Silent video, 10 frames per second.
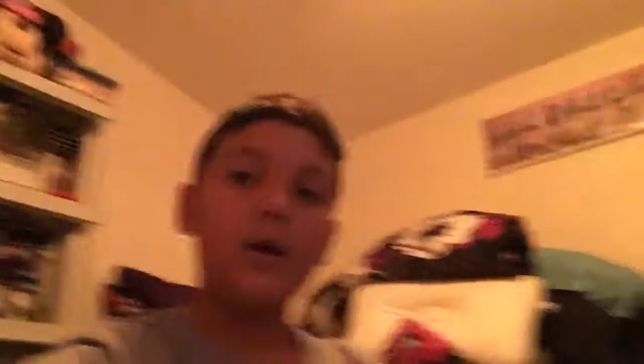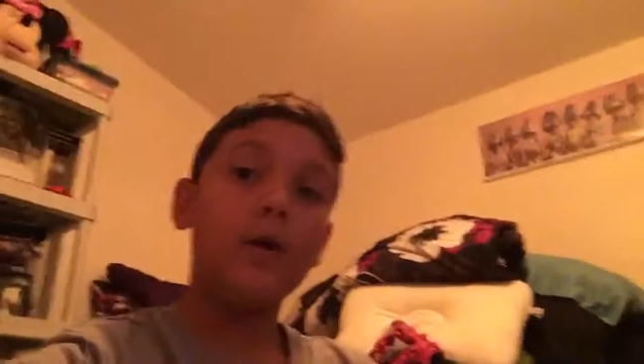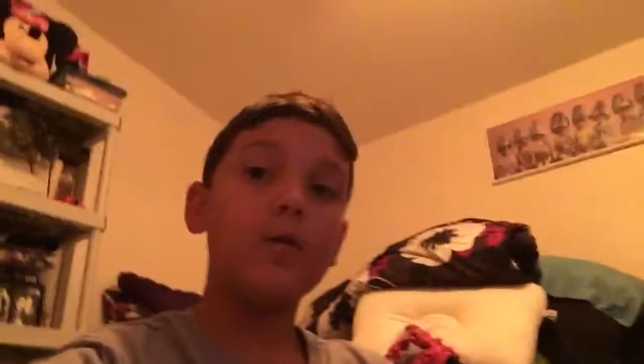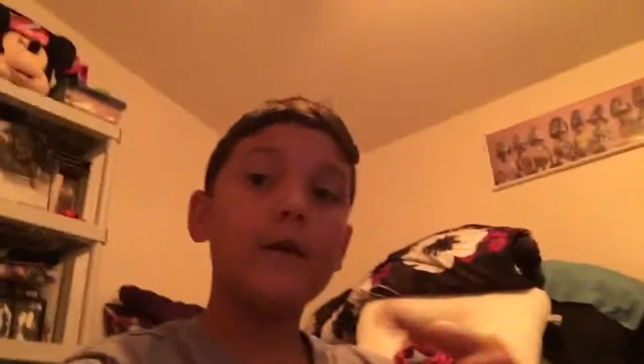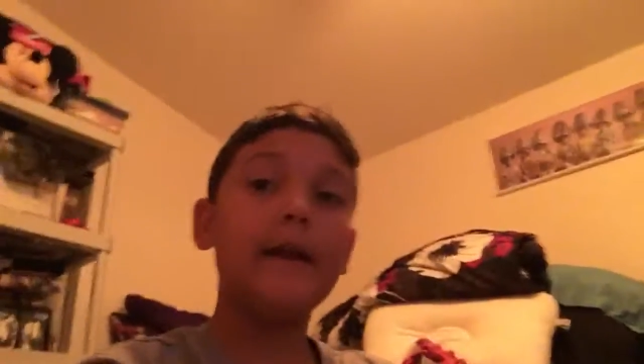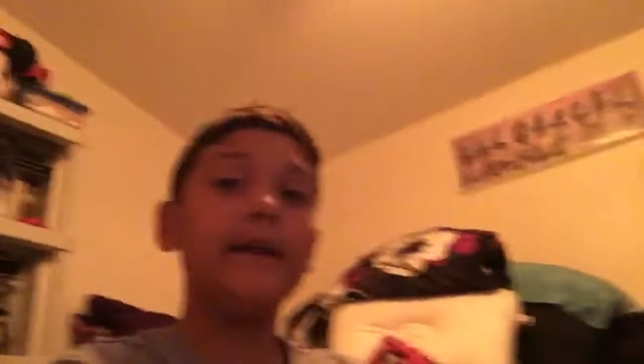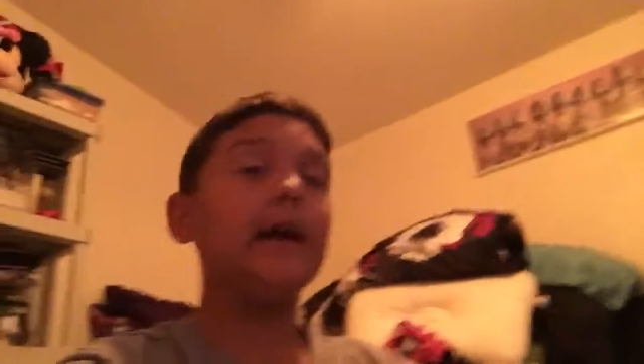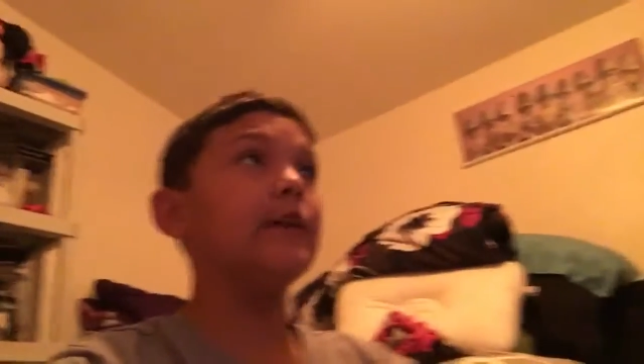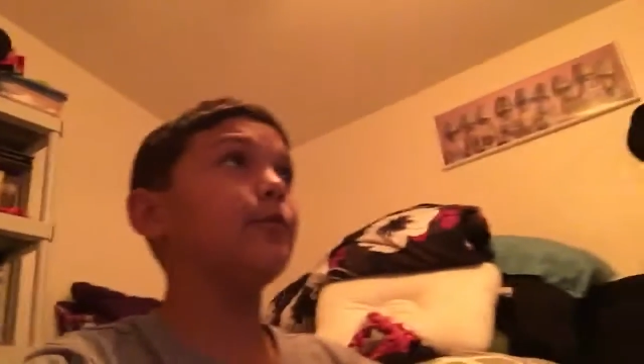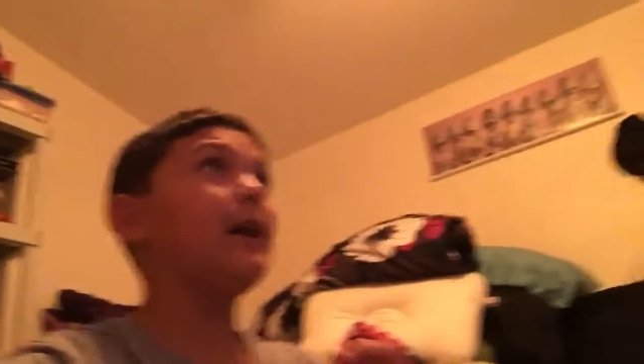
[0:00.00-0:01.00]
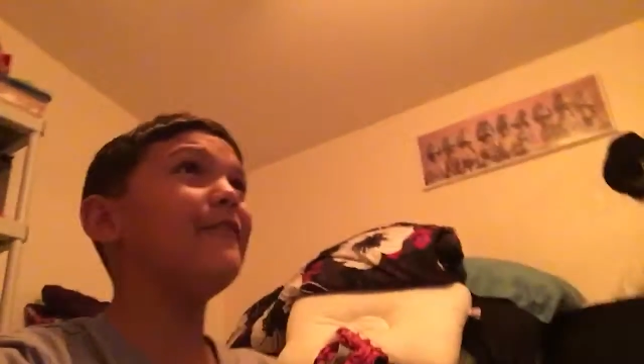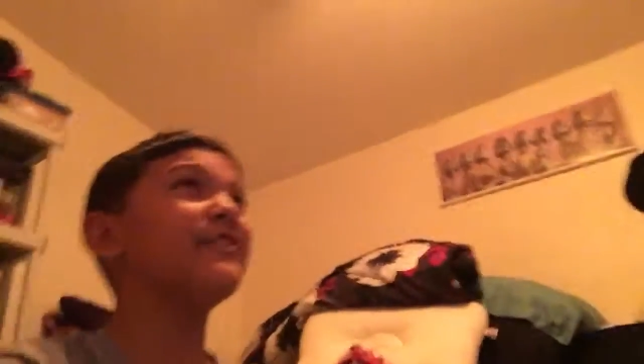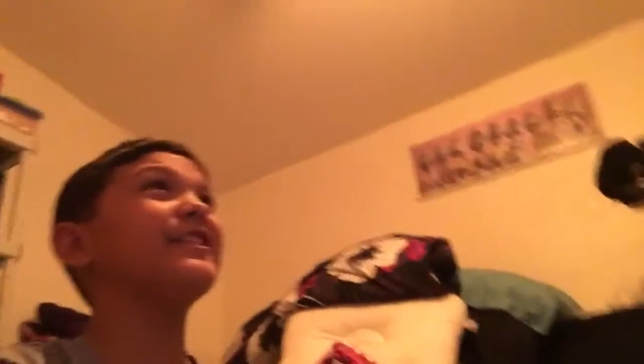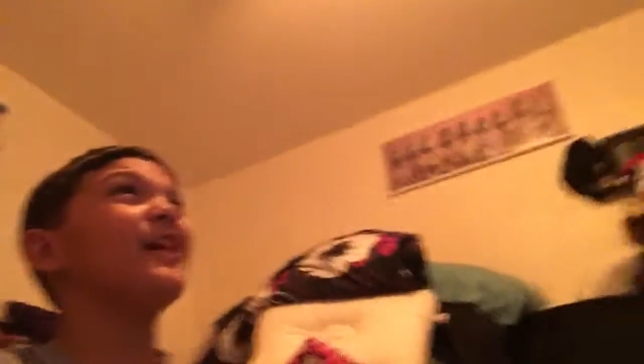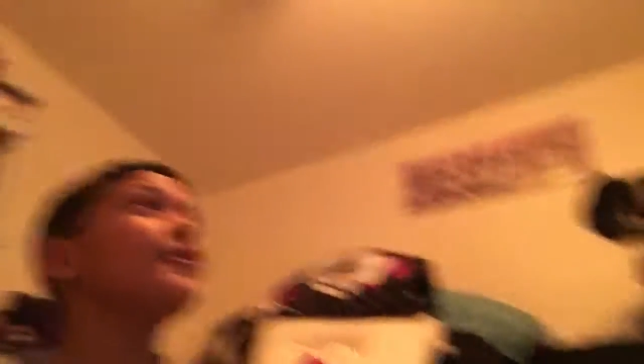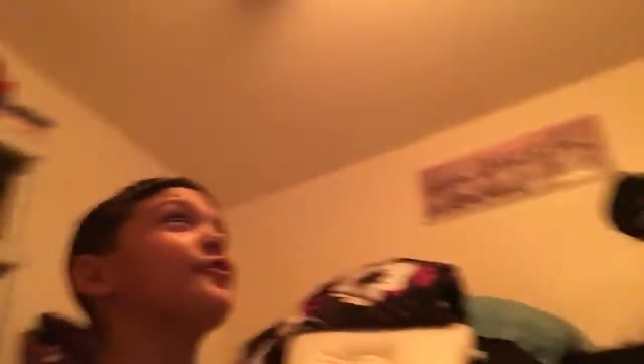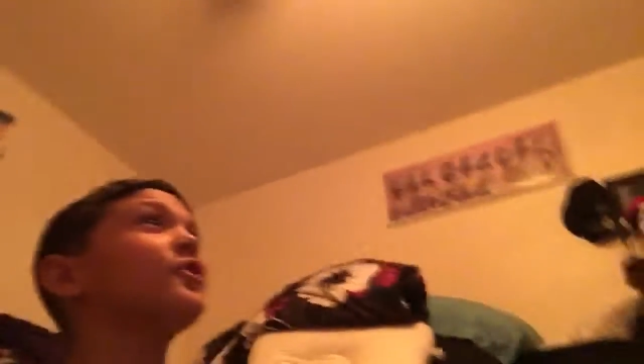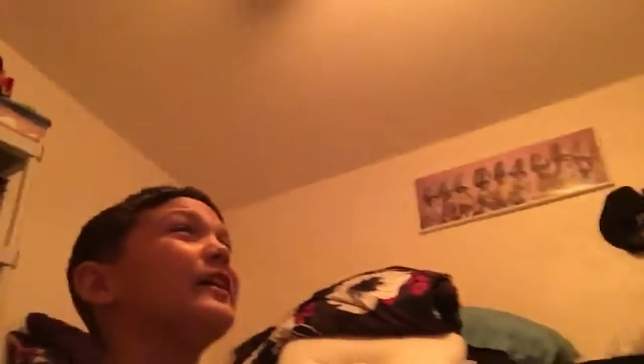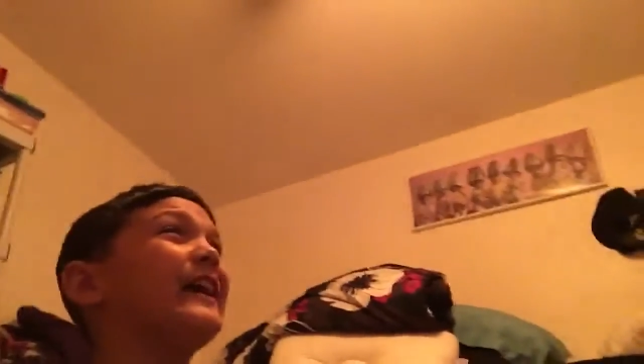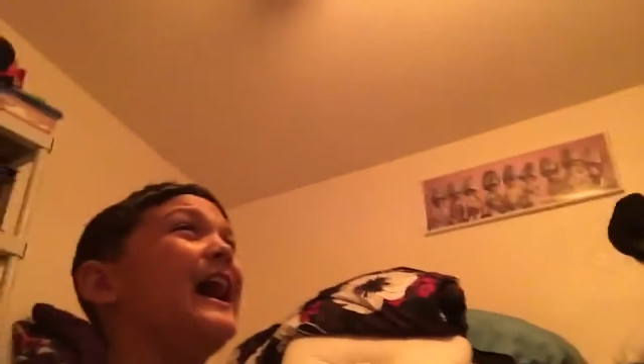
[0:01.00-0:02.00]
Alrighty guys, well I have
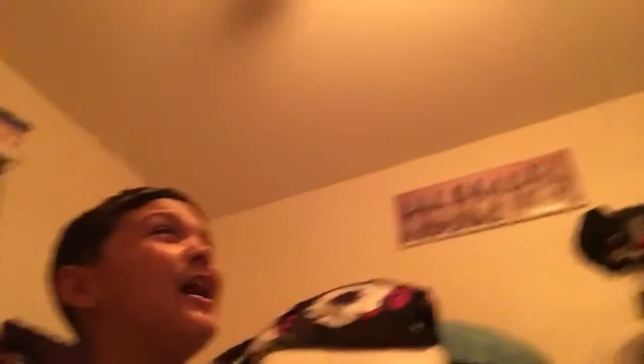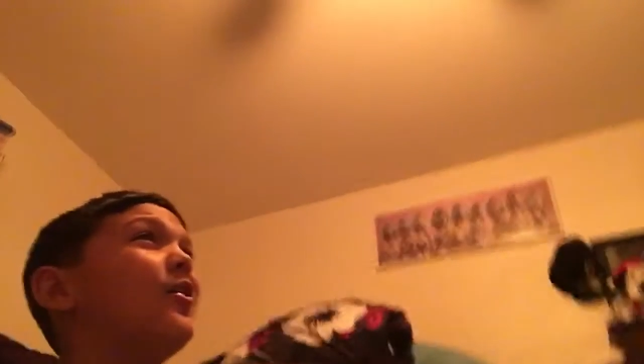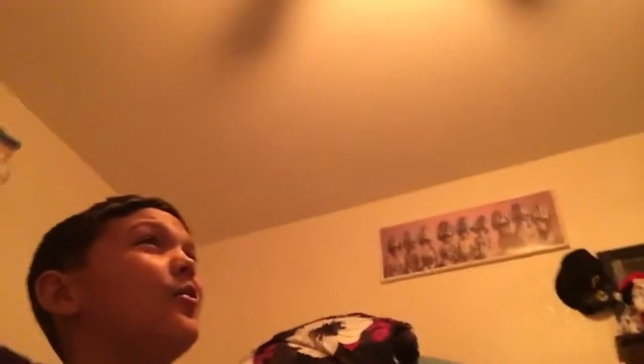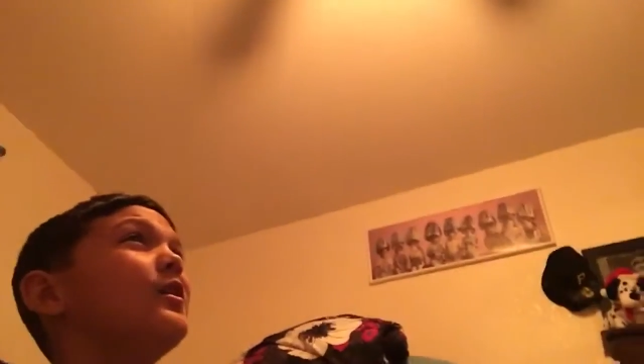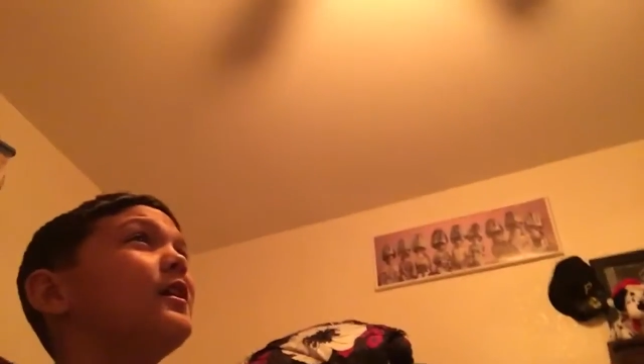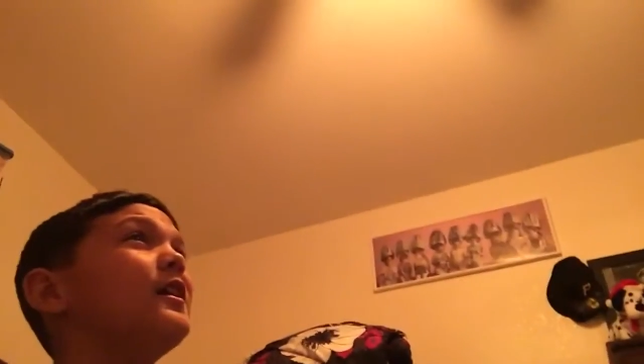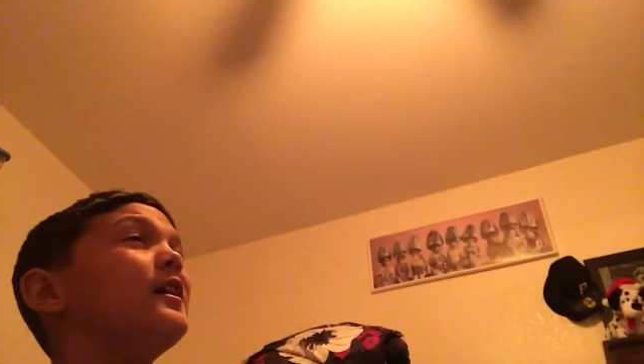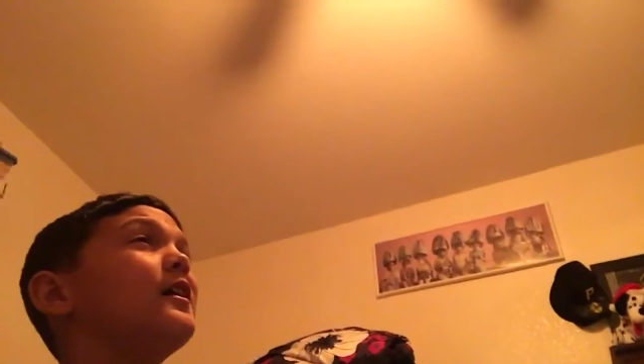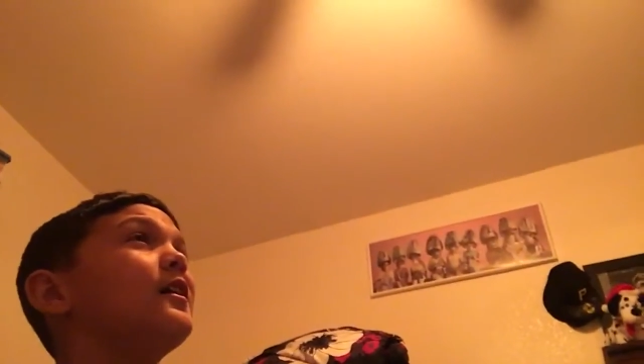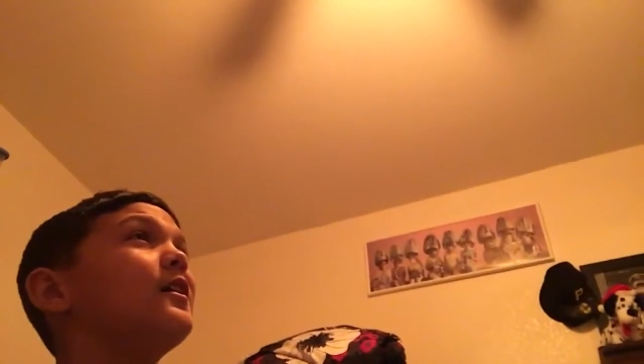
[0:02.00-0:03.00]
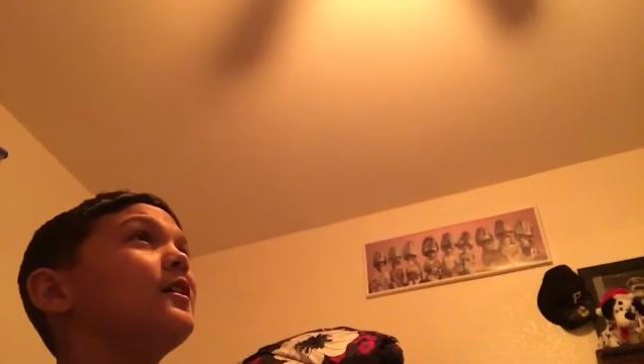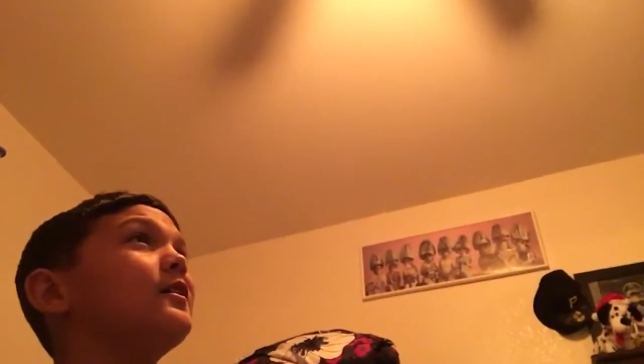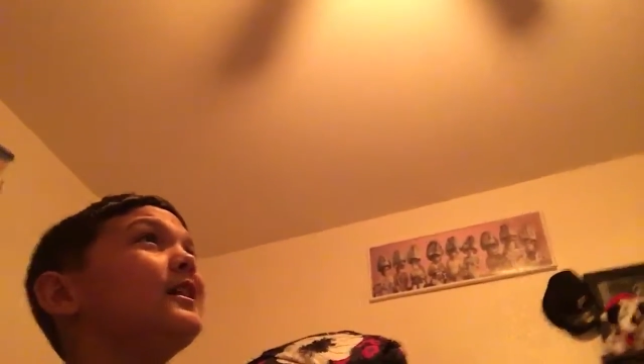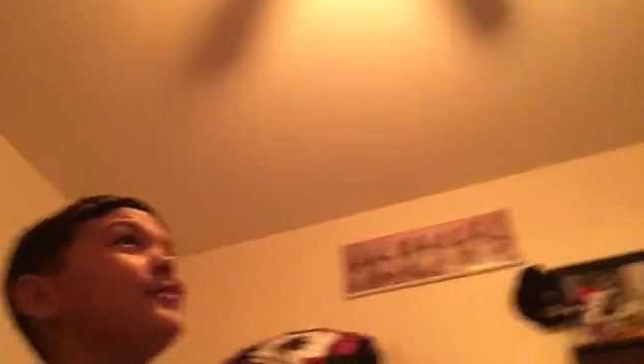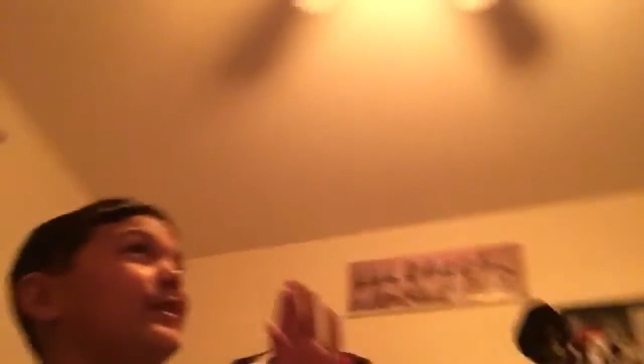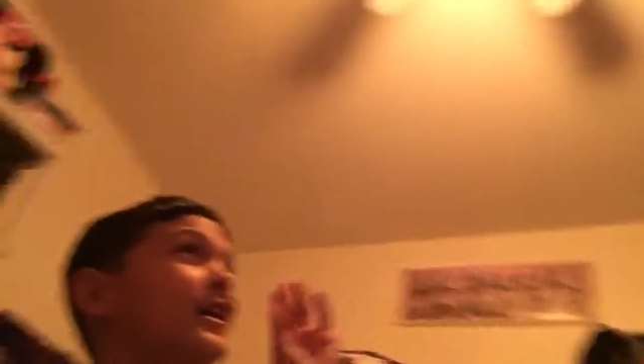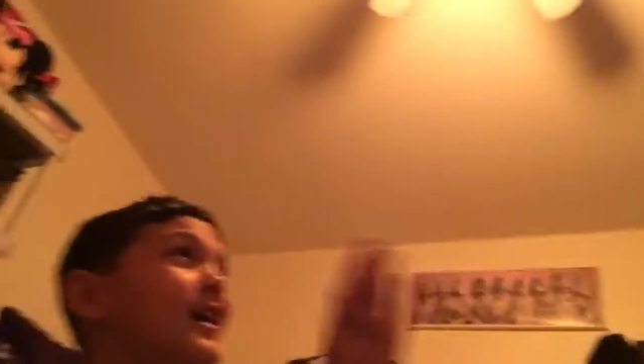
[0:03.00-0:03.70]
another account. Yeah, we know